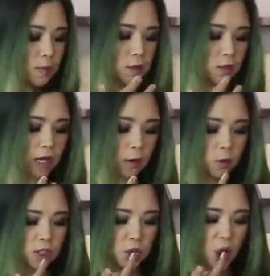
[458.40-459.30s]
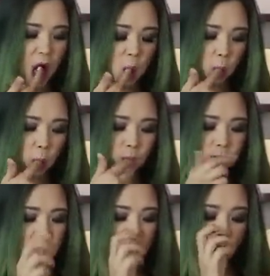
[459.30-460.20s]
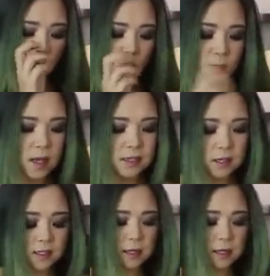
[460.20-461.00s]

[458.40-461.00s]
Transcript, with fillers: So now what do I do? It's not